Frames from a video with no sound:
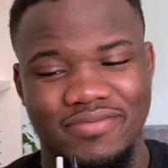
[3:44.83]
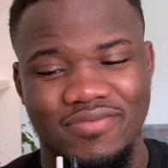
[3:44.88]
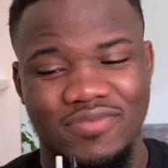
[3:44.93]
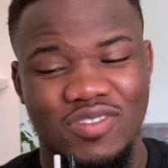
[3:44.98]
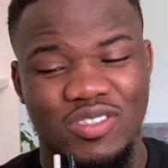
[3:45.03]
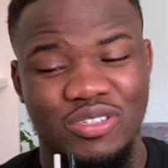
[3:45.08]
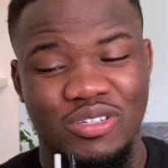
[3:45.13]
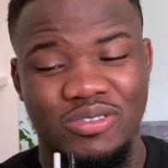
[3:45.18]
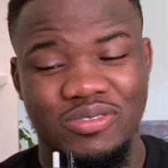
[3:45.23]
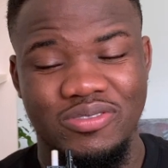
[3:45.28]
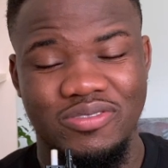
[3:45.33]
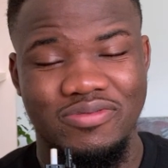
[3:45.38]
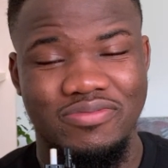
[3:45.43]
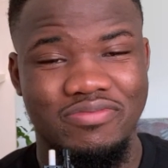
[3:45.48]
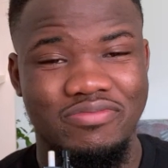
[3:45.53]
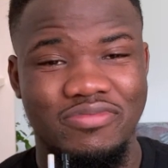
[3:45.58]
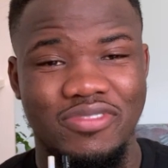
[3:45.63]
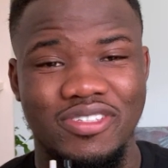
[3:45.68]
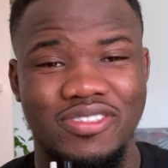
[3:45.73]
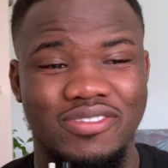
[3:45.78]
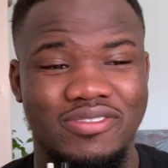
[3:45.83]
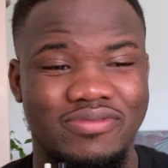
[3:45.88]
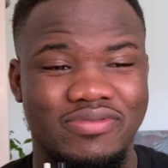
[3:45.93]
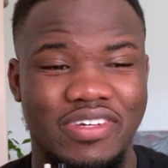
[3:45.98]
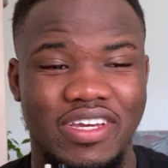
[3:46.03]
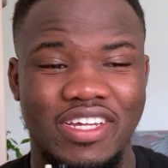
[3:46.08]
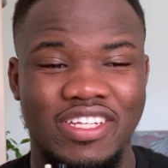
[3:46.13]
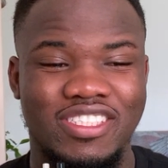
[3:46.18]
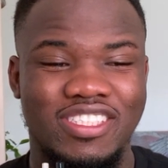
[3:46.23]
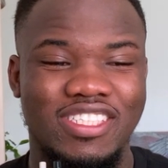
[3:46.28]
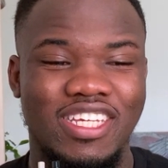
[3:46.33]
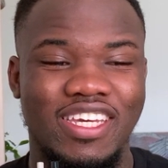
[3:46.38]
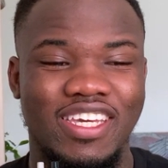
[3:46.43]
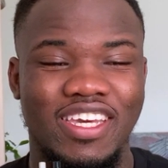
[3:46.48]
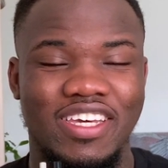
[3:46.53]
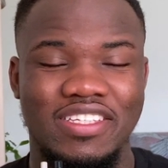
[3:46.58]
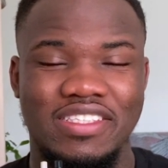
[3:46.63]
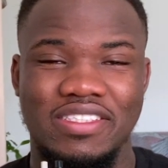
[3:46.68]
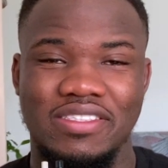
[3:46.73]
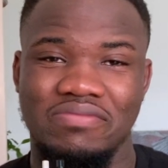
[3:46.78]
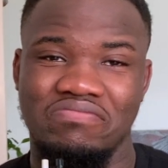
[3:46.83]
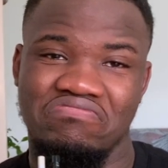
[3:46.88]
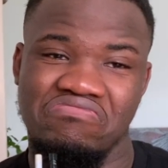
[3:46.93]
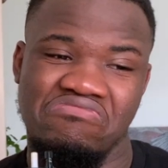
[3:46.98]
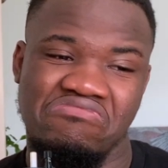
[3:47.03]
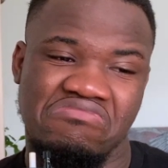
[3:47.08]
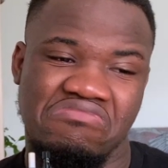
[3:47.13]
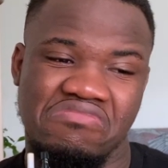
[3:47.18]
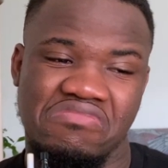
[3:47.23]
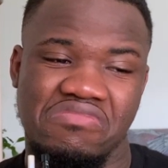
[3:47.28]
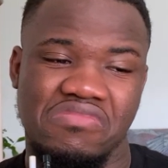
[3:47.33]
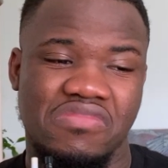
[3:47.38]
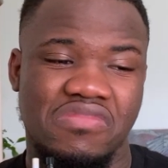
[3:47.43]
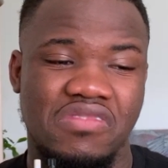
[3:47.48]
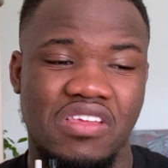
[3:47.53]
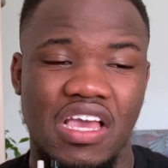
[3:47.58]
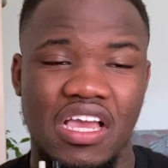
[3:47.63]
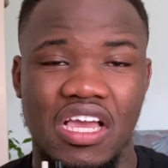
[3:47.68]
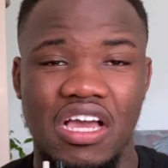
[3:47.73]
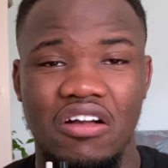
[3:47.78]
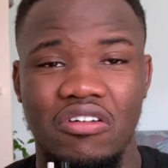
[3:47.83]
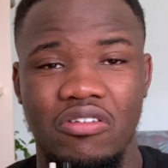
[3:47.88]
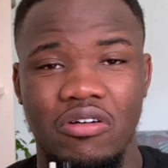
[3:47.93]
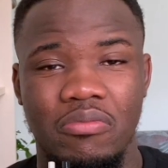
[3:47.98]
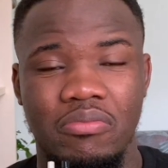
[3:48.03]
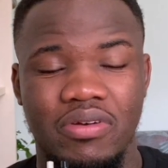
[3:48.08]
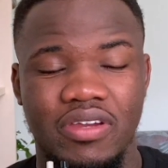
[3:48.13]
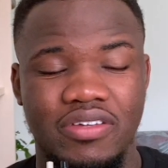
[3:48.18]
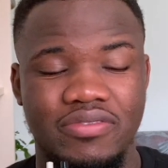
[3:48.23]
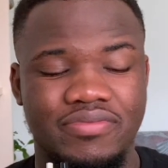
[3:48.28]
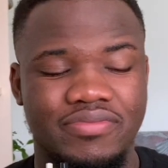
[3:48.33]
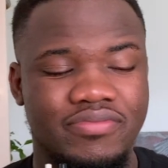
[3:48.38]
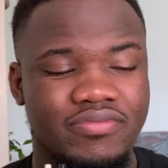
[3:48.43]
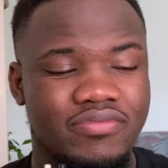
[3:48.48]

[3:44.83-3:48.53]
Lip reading: Who knows? But anything I get, I can't complain.